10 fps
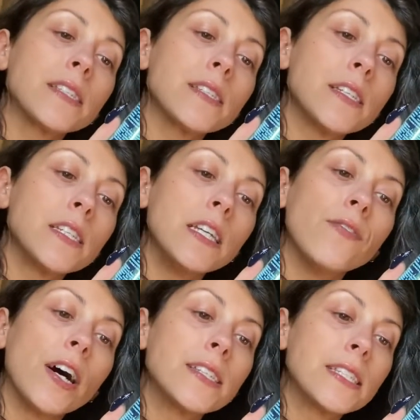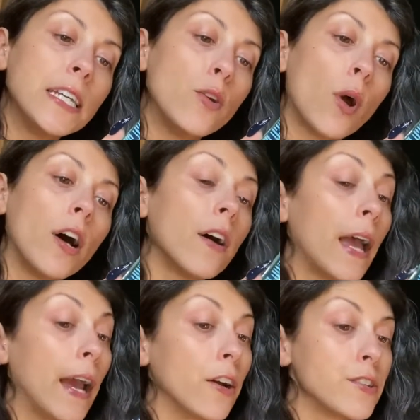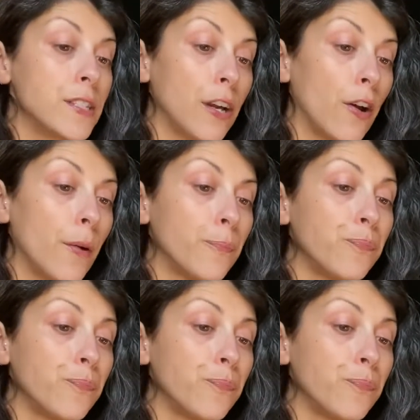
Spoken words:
sativa seed oil hair serum